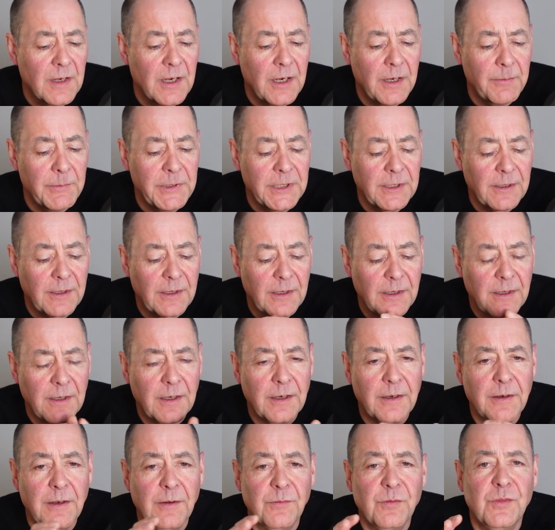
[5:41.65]
I mean,
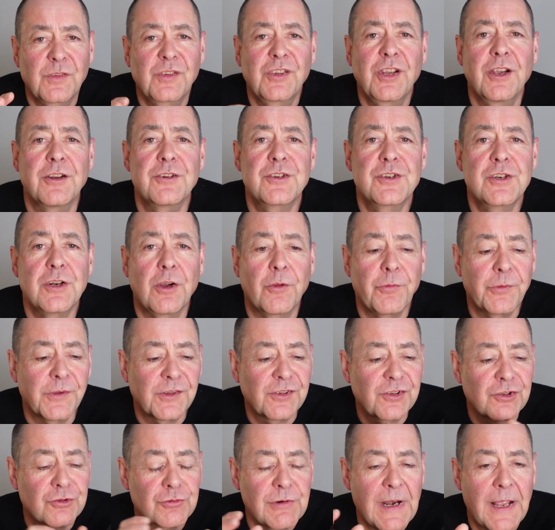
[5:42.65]
I've touched on the
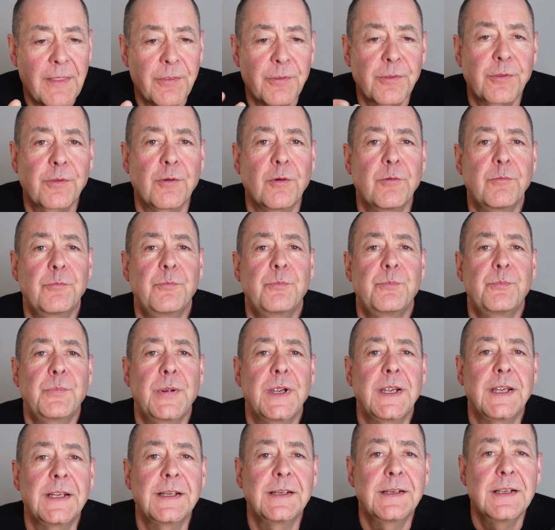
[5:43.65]
strength of
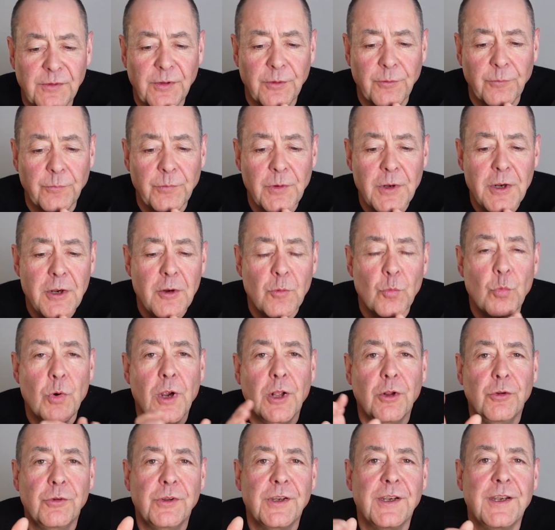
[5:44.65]
being sort of
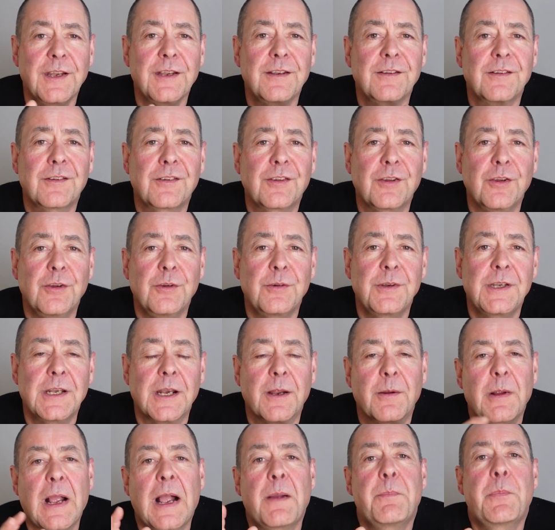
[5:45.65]
welded into, you
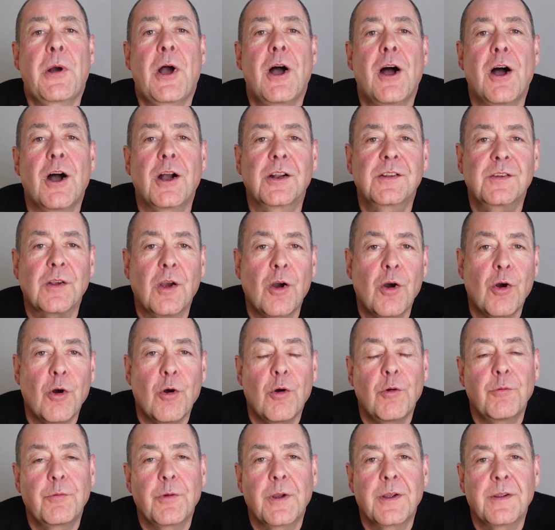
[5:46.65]
know, a part
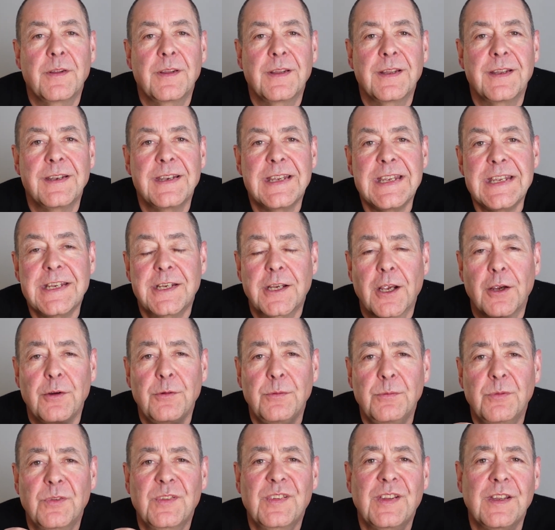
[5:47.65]
of an
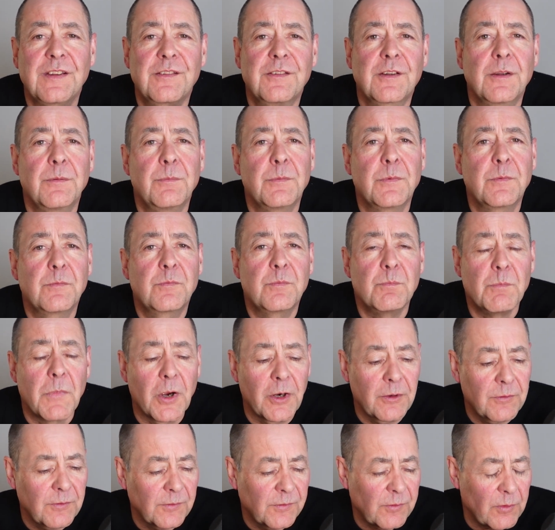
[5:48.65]
ecosystem of
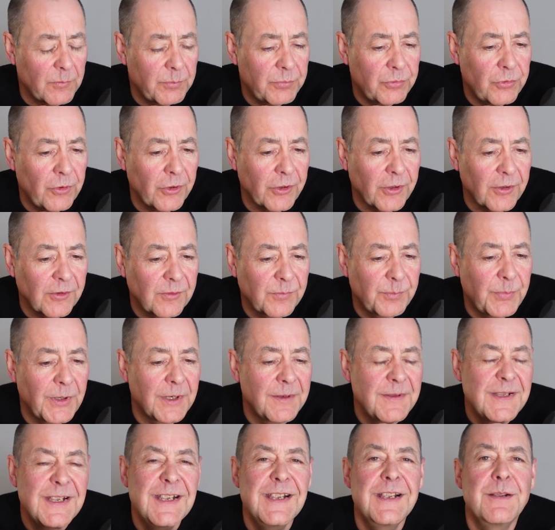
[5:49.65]
Microsoft products,
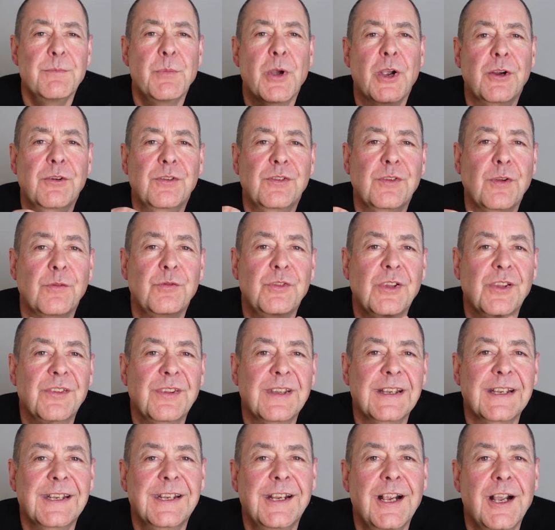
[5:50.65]
but Microsoft
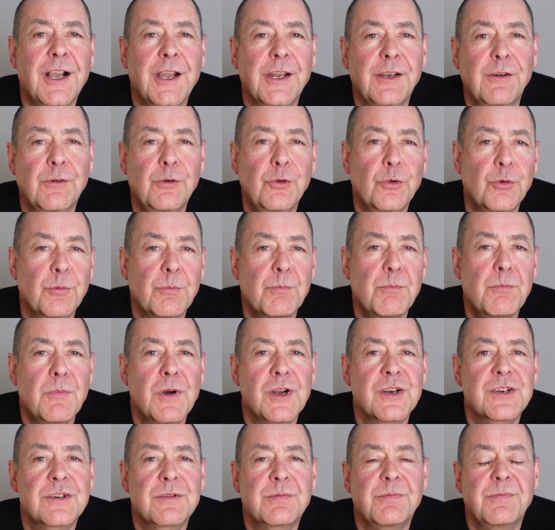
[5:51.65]
doesn't kind of look
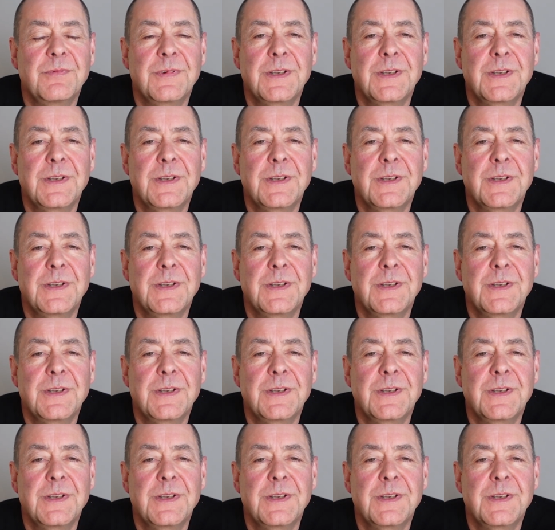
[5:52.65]
much